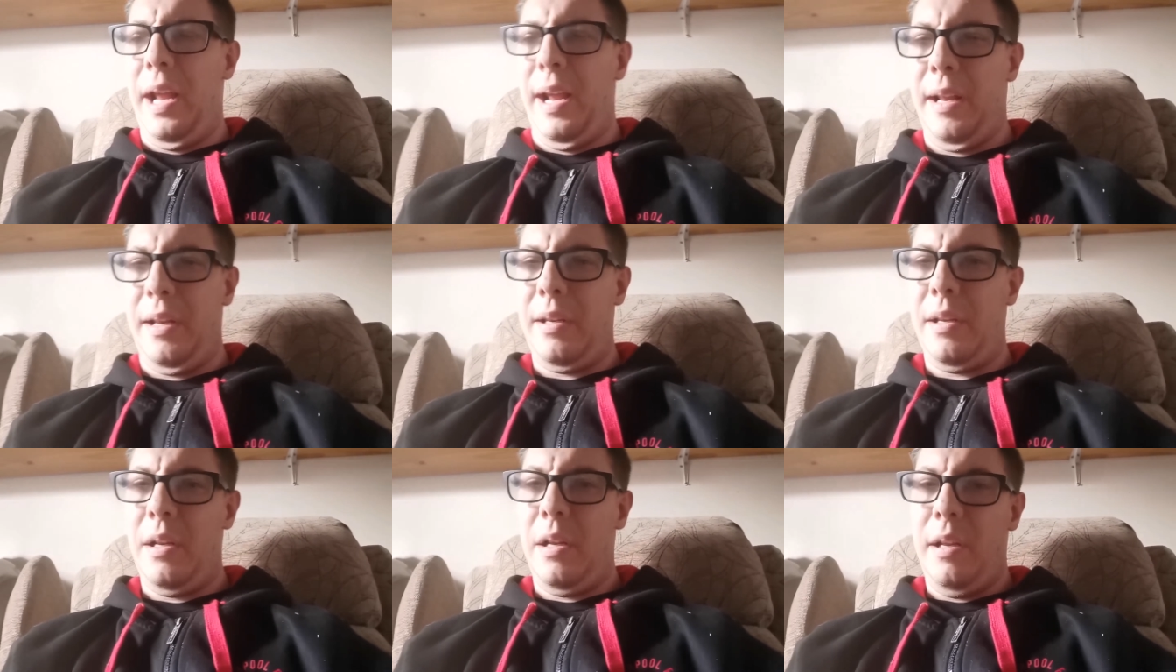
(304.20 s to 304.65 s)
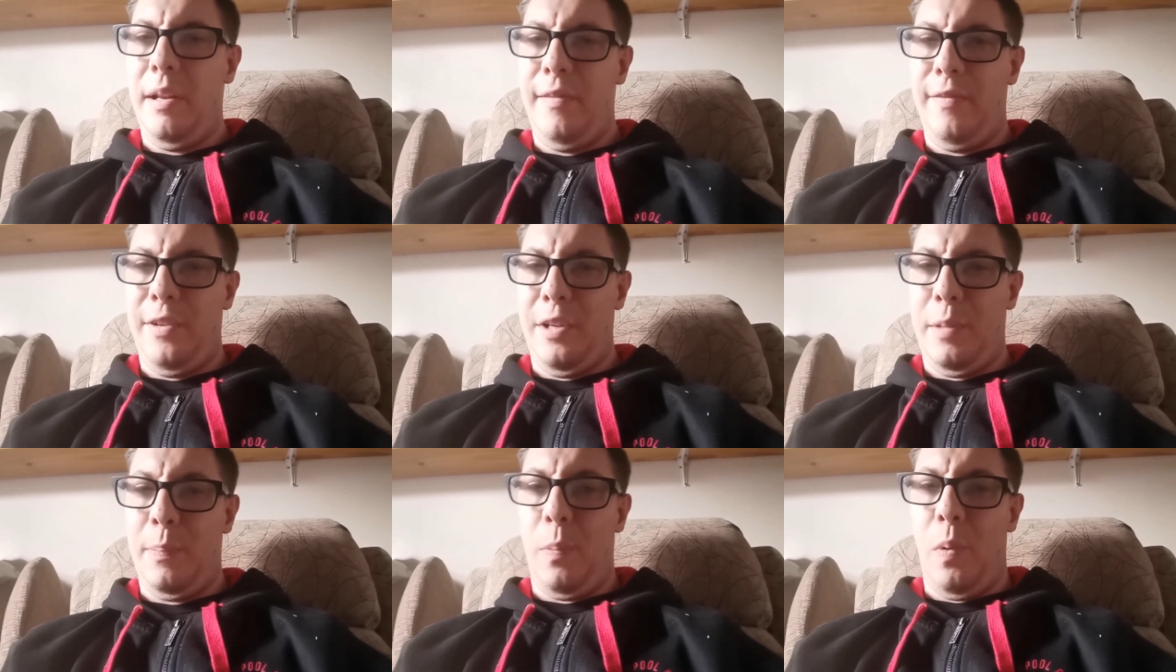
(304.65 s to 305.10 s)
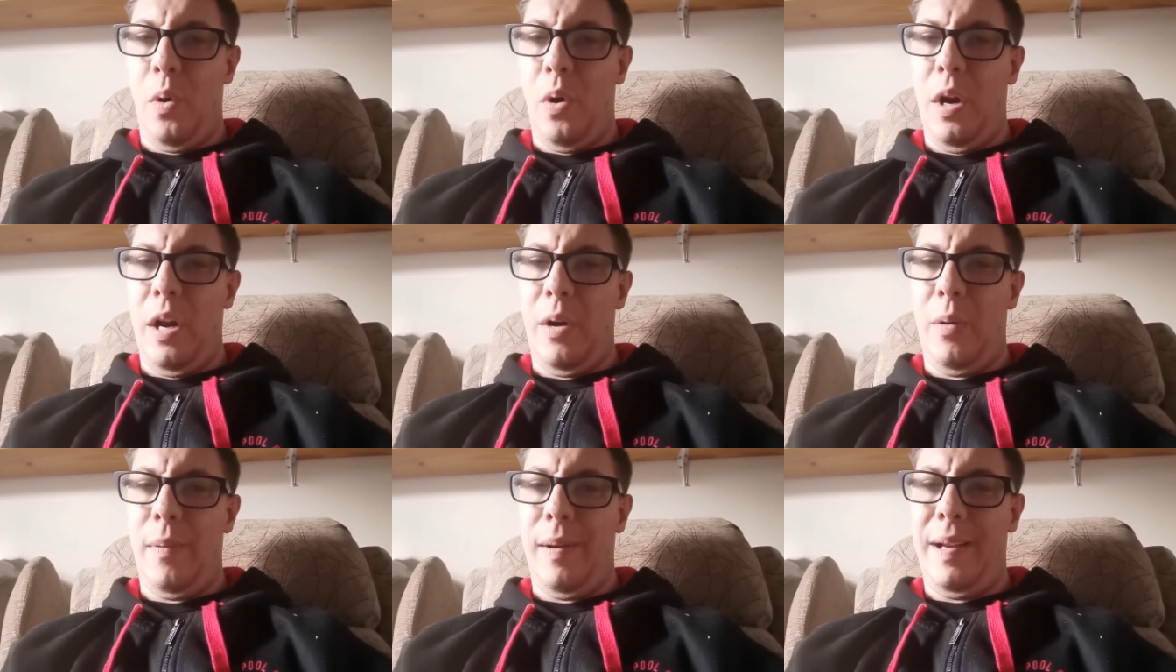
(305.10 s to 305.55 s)
things for
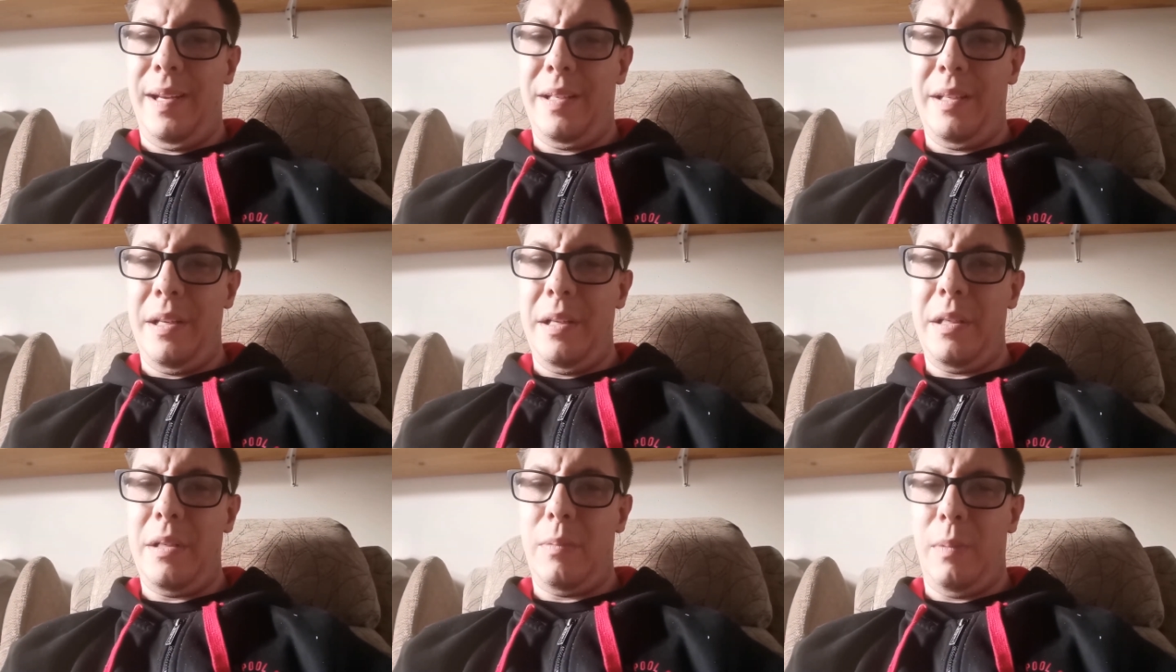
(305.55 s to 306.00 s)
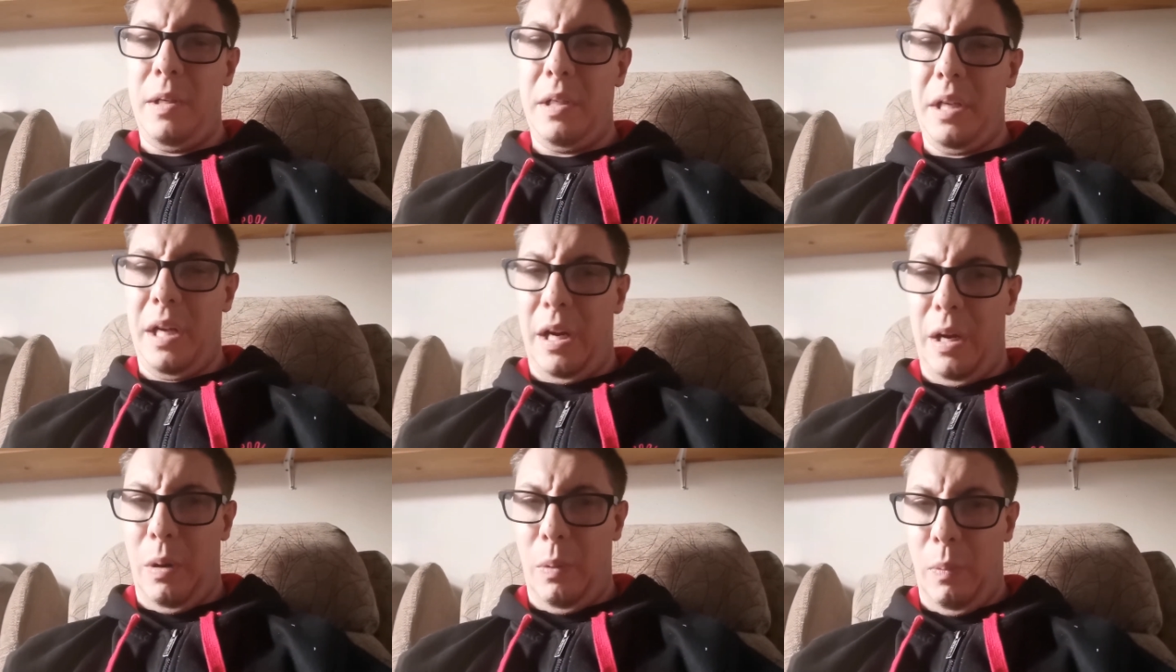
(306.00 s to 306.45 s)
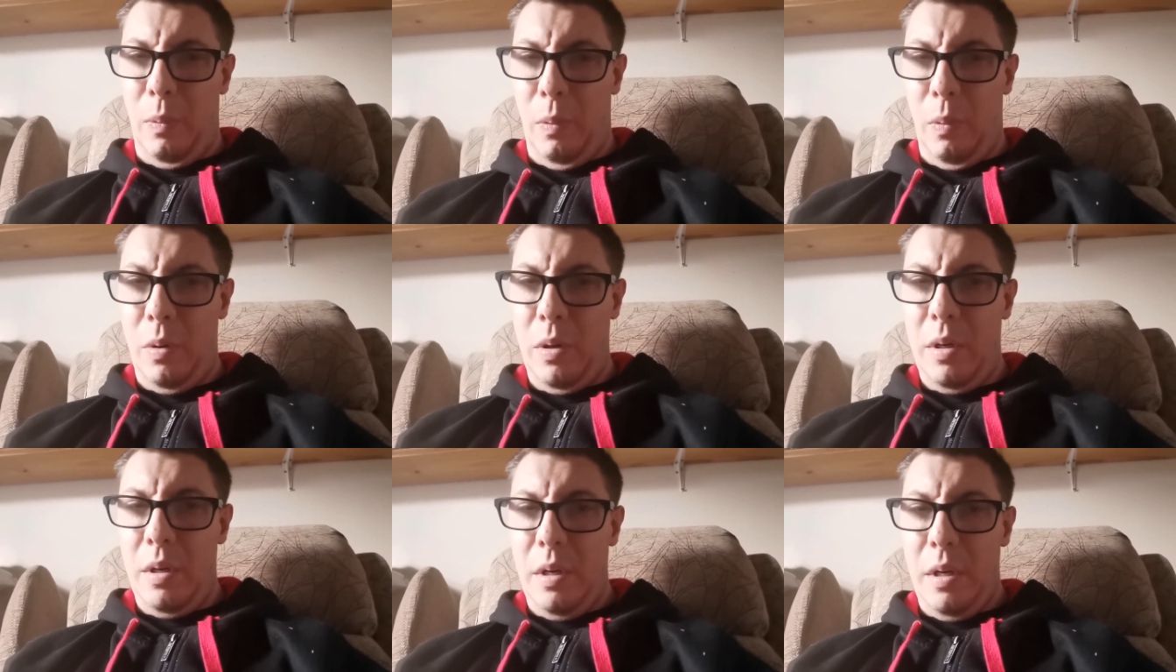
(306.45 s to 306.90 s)
spoiler reasons, which I
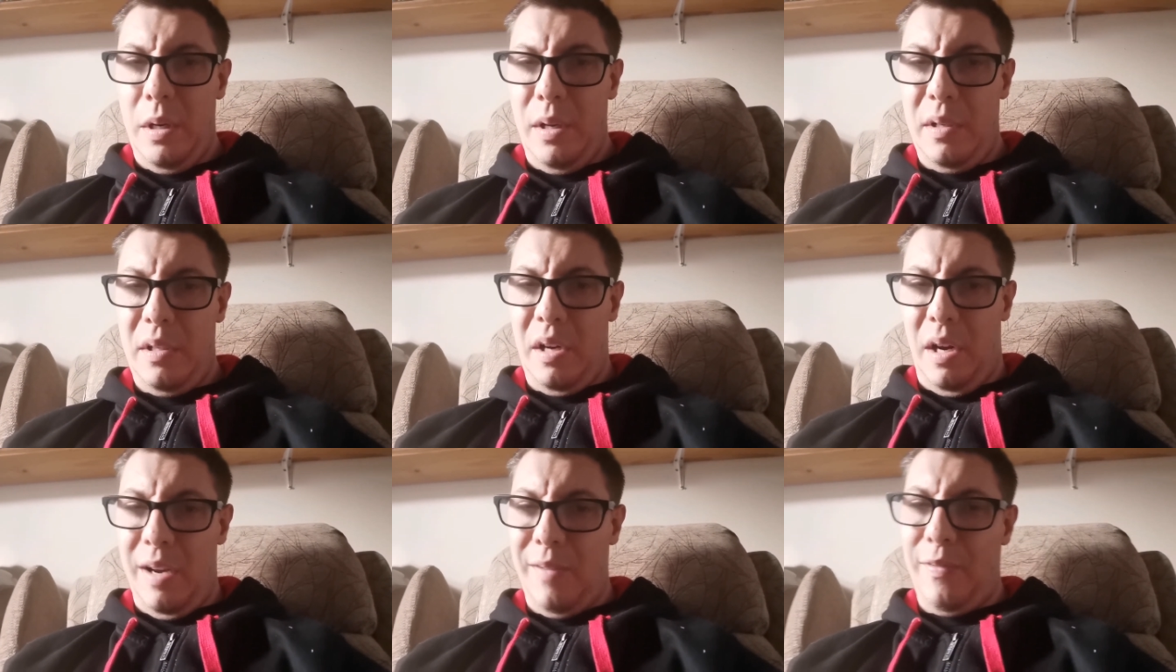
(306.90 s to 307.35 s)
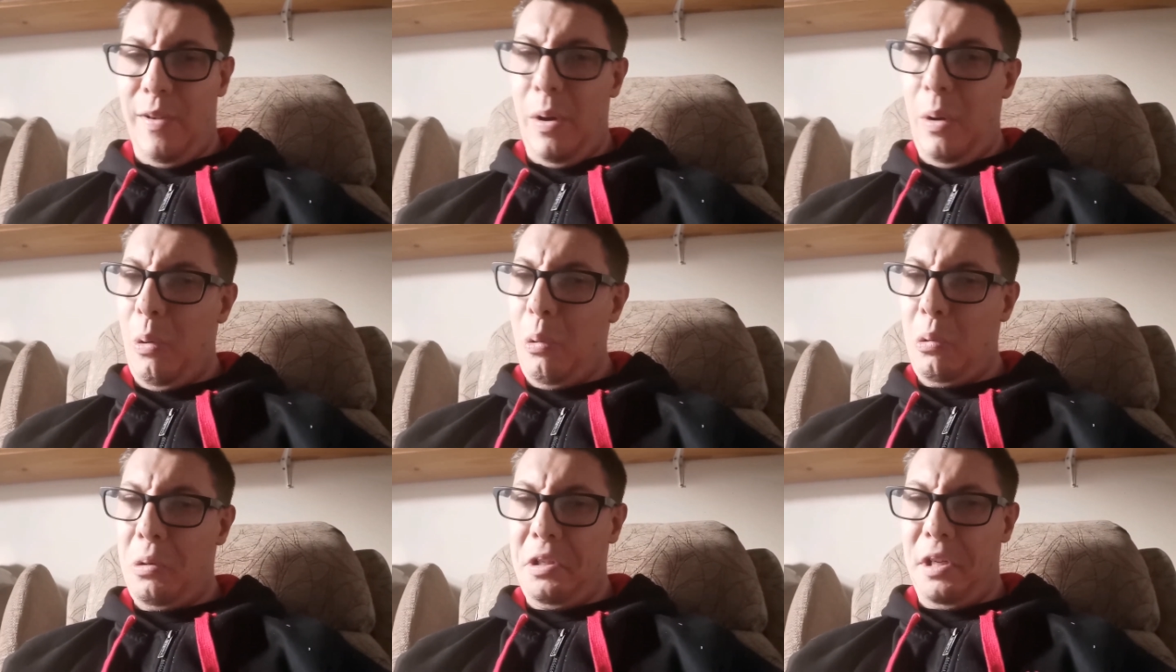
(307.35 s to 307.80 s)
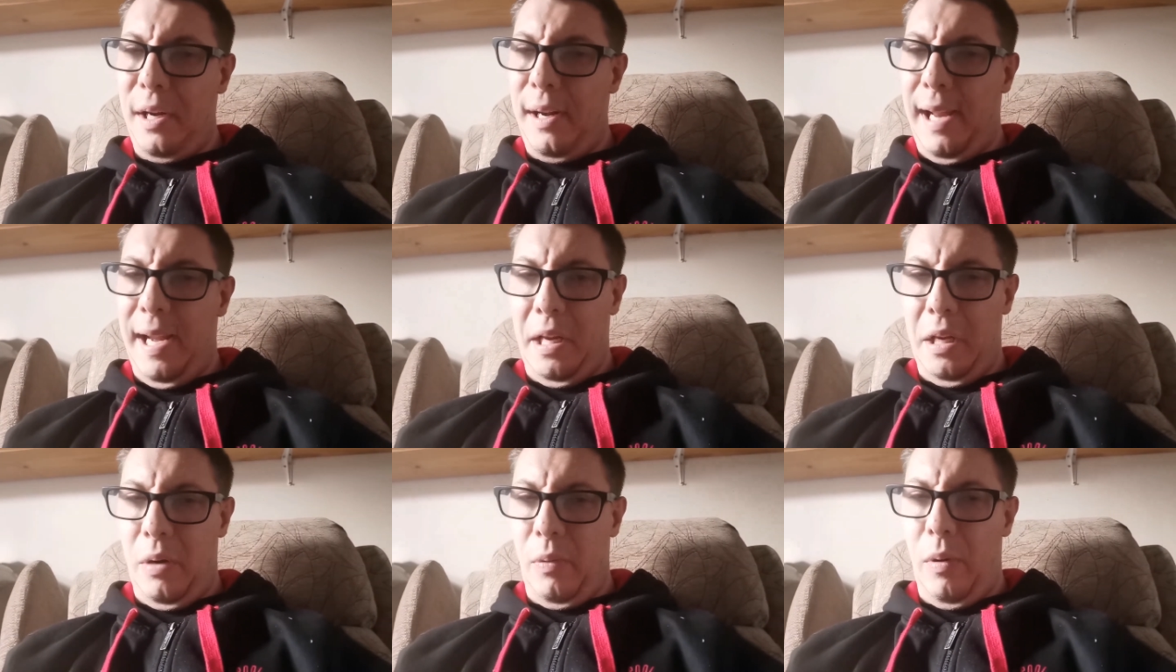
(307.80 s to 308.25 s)
will divulge
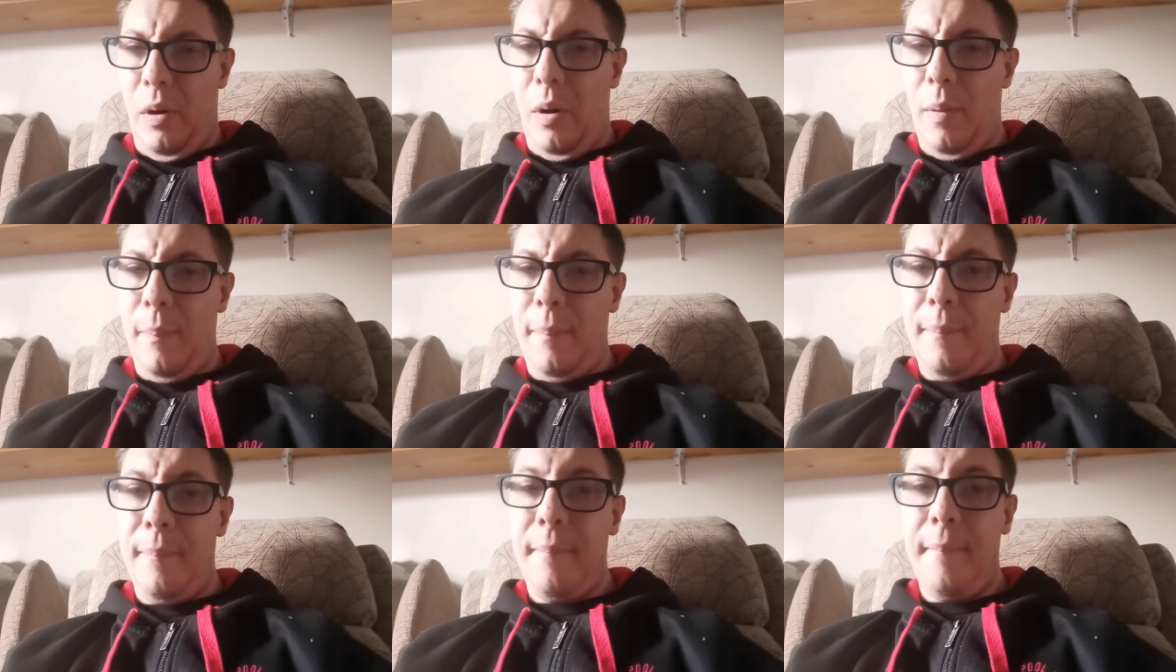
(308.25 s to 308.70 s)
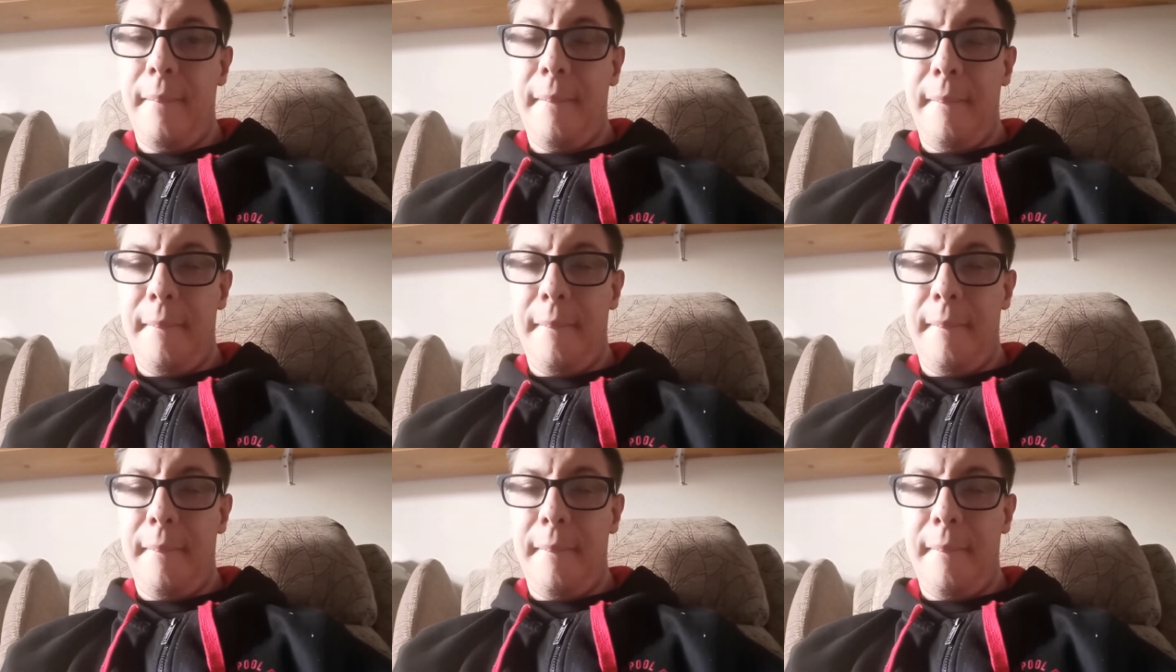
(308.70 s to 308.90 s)
later on.